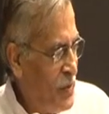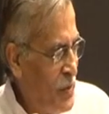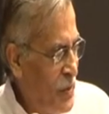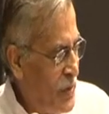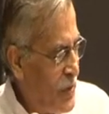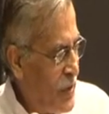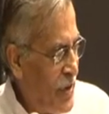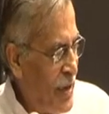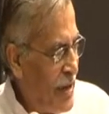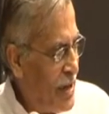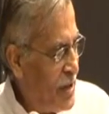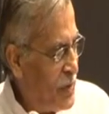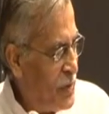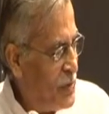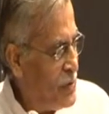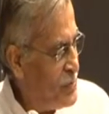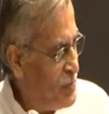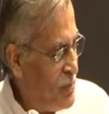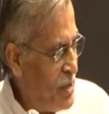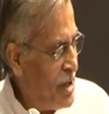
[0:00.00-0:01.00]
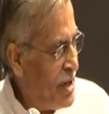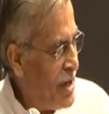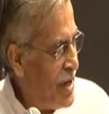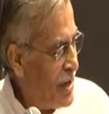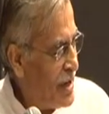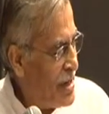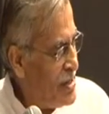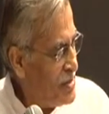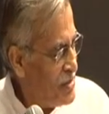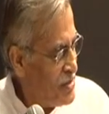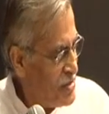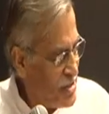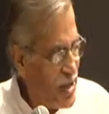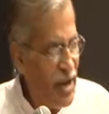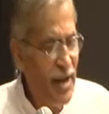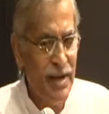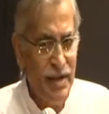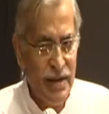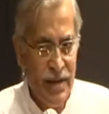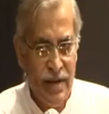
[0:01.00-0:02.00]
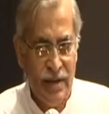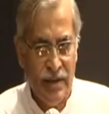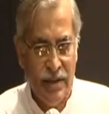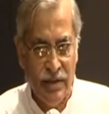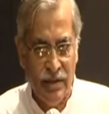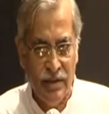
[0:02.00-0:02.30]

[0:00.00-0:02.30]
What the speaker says: not like to speak against China.